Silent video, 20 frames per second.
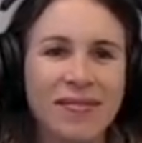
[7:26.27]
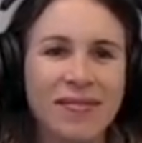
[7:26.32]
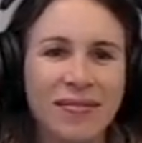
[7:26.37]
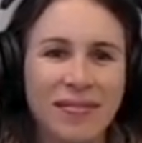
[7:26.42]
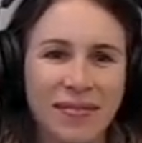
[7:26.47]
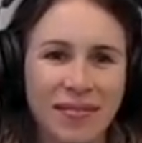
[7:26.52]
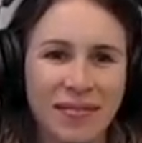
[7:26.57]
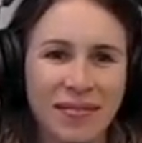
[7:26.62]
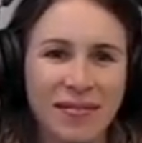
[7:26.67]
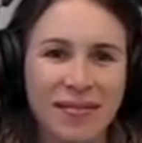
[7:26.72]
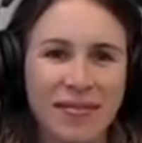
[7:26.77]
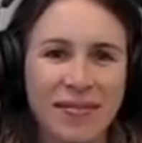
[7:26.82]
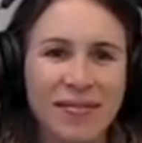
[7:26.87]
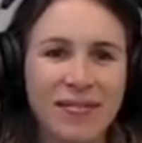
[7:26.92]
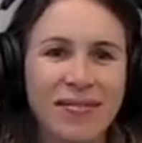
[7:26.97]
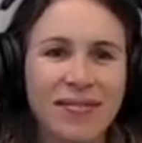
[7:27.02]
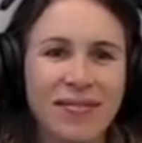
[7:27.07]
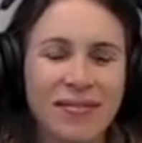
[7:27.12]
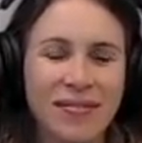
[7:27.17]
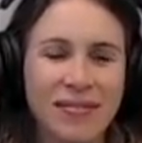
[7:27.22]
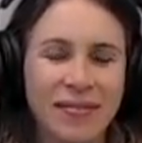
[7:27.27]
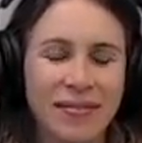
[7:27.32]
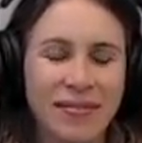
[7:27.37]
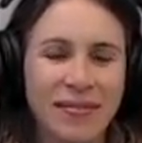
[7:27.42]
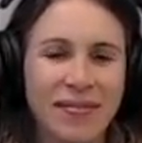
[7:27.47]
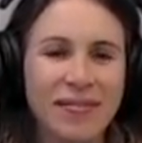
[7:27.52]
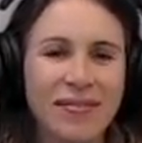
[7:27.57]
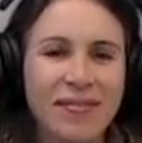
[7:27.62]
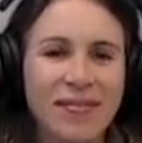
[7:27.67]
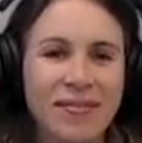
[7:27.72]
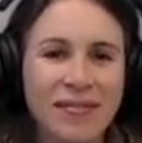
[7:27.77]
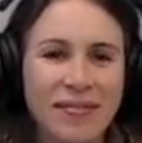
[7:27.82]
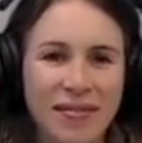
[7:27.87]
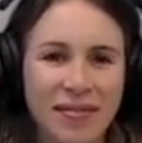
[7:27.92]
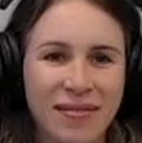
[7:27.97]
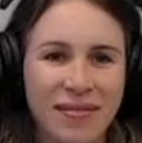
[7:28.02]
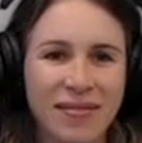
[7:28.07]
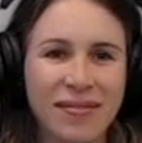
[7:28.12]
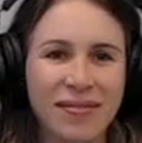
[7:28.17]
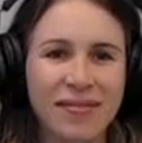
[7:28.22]

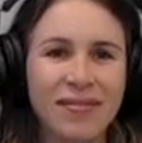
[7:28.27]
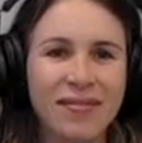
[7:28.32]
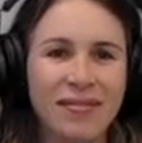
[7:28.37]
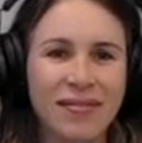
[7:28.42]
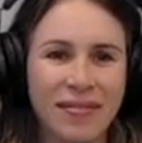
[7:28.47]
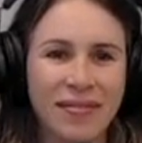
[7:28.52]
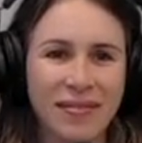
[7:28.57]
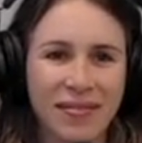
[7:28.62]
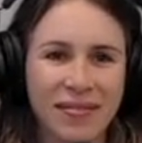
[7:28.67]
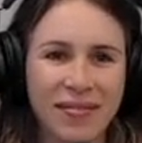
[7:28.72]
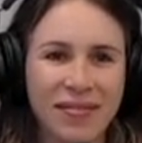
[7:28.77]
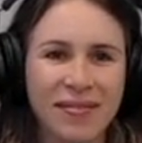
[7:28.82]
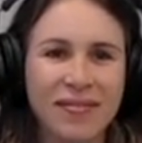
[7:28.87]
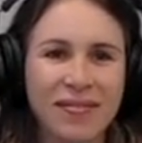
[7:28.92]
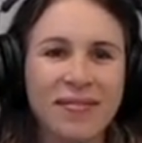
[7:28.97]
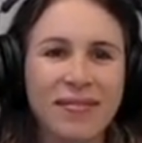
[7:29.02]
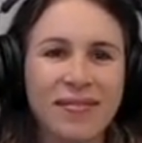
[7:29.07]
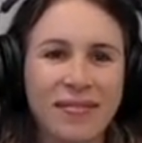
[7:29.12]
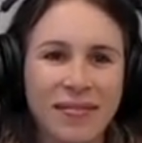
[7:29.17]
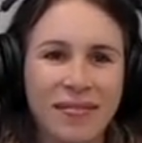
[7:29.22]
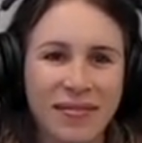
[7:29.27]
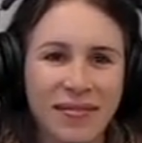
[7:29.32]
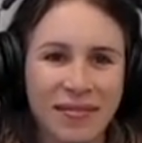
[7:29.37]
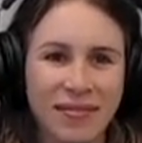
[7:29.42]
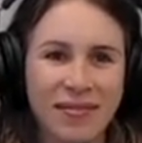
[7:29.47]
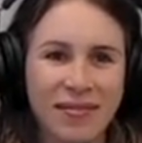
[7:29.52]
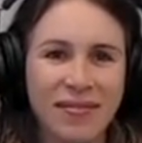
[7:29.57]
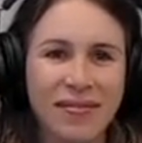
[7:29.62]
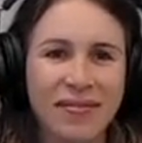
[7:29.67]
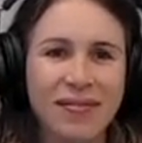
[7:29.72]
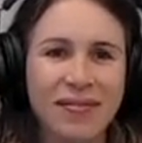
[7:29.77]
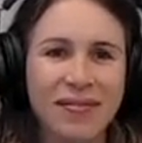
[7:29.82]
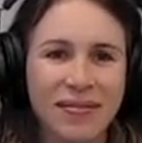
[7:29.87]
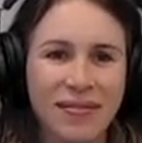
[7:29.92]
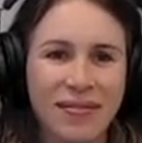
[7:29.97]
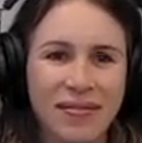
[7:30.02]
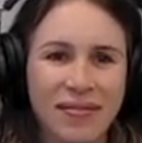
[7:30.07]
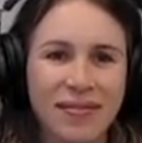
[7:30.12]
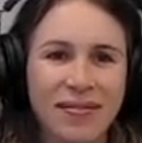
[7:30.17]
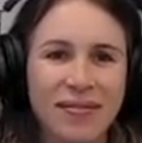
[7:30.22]

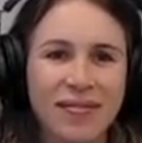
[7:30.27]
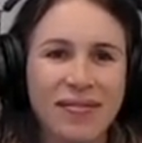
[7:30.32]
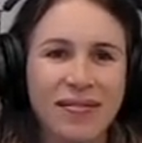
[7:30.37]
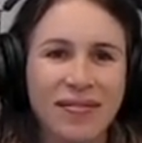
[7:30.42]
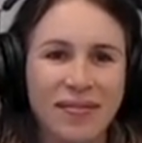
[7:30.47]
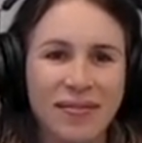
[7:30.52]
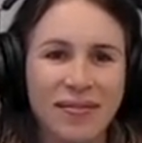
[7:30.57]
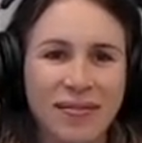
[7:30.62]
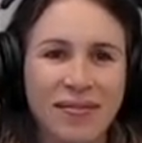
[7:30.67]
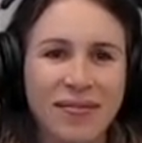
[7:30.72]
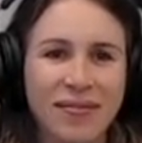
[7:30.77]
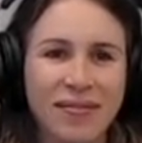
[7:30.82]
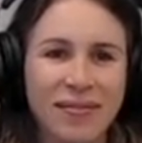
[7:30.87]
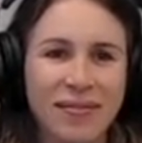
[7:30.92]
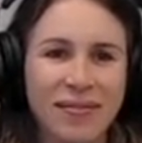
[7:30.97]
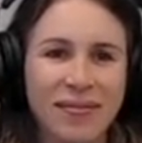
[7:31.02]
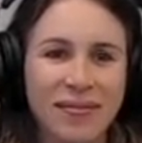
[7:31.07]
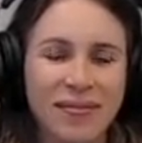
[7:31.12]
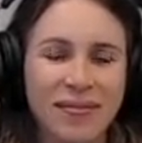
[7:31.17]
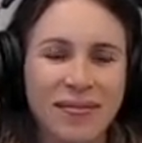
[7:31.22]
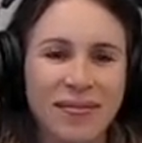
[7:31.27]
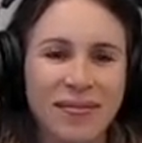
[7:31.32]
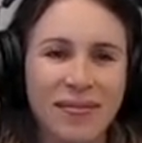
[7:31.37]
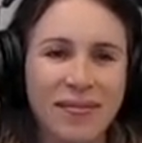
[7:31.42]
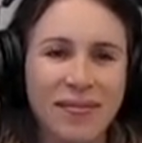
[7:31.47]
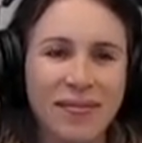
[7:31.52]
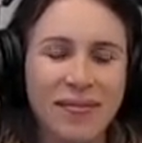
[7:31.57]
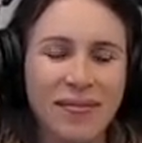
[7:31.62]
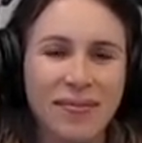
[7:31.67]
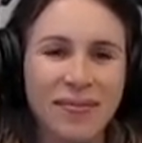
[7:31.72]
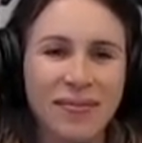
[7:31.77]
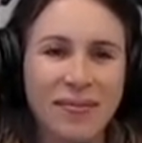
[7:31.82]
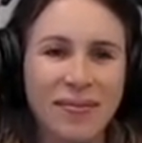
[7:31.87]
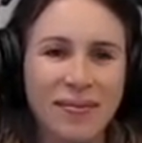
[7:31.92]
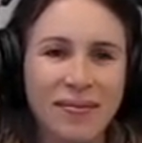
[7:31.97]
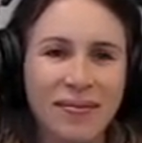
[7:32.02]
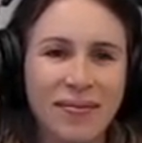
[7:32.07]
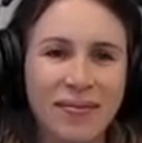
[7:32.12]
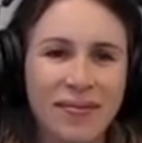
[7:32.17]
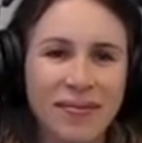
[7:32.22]

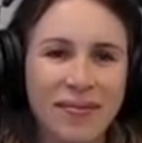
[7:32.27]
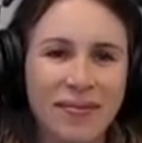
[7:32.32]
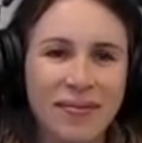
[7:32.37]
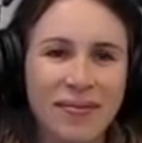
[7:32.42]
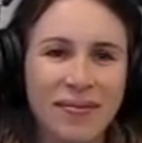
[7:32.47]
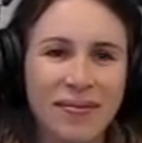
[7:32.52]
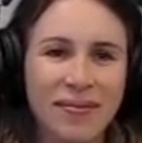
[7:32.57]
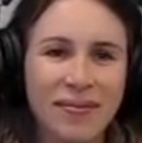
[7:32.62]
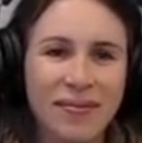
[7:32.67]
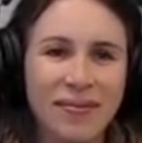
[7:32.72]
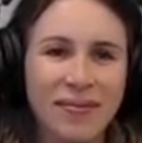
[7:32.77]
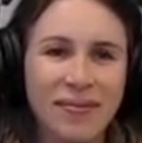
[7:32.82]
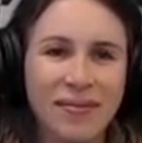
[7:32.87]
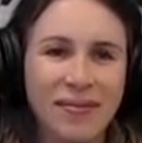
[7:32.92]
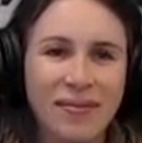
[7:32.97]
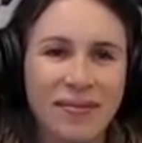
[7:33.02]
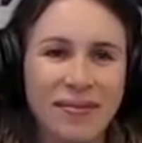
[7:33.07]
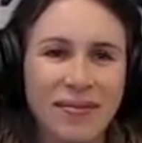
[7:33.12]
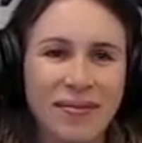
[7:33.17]
No words are spoken by the person on screen.